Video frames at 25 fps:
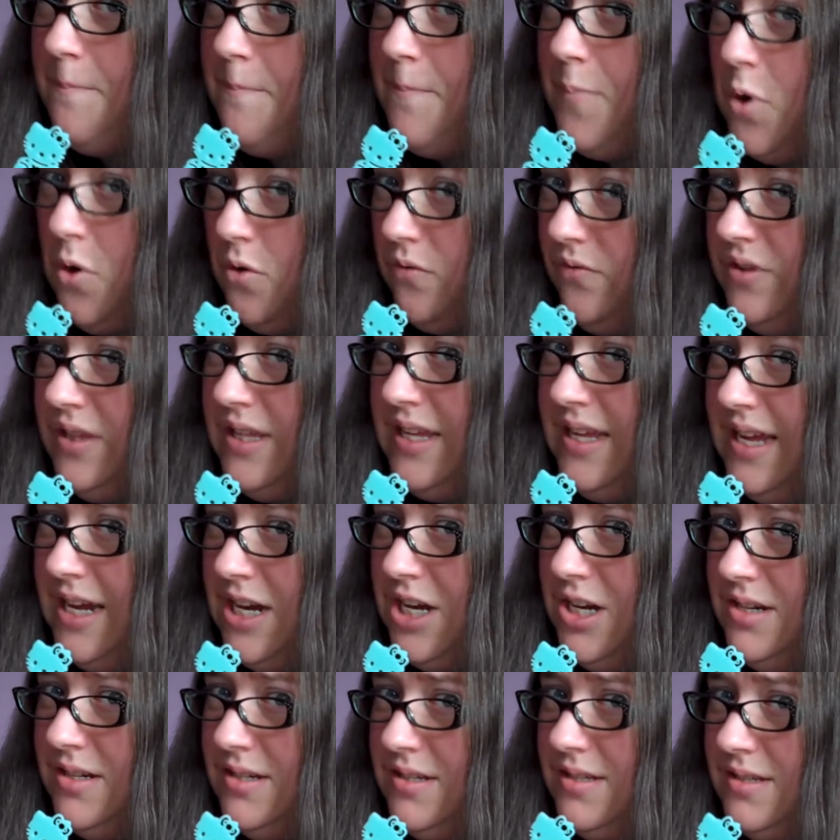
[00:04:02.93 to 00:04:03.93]
But over the
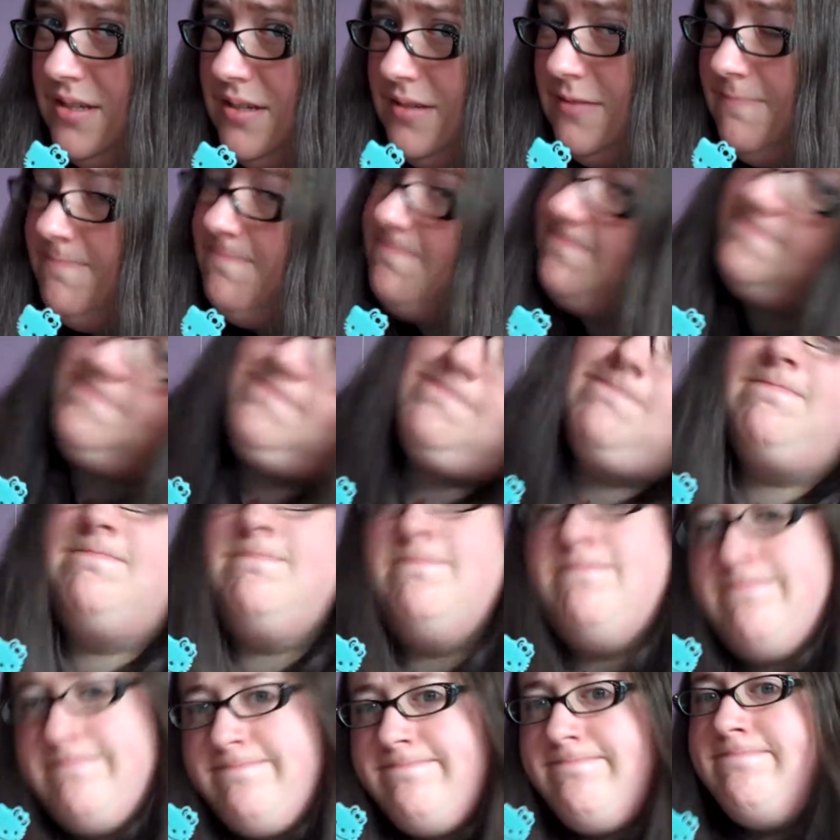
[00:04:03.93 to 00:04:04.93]
years,
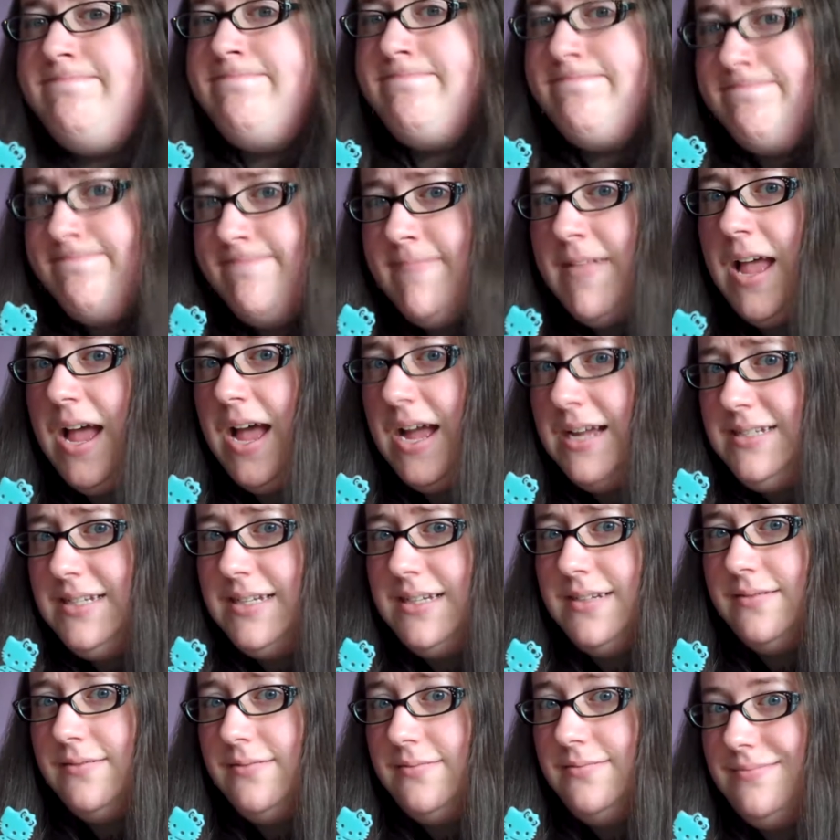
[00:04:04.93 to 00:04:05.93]
I
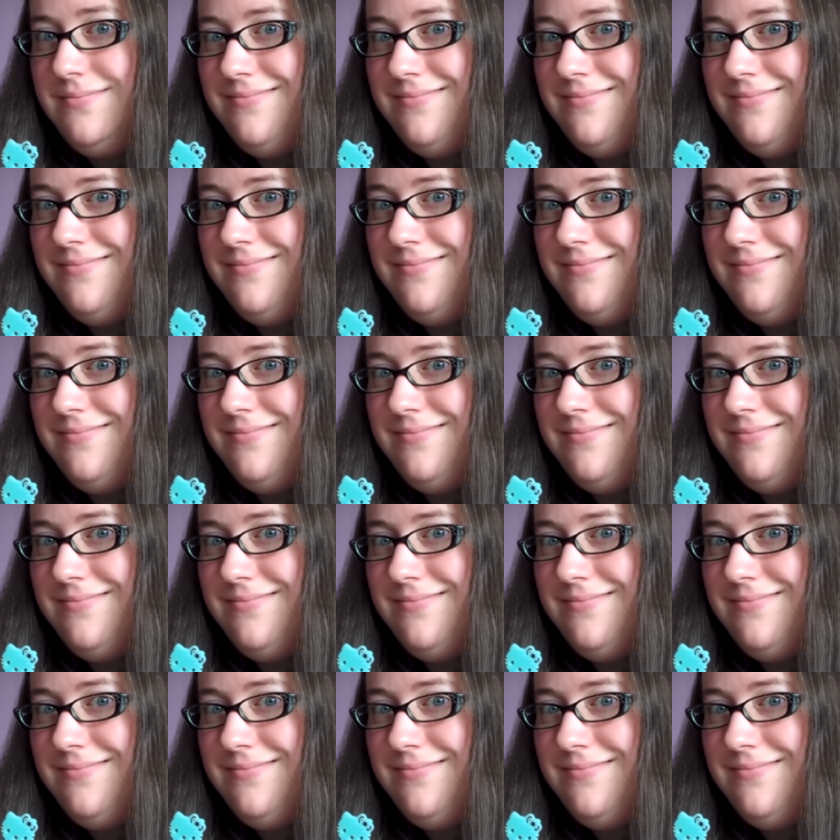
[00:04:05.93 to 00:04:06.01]
did.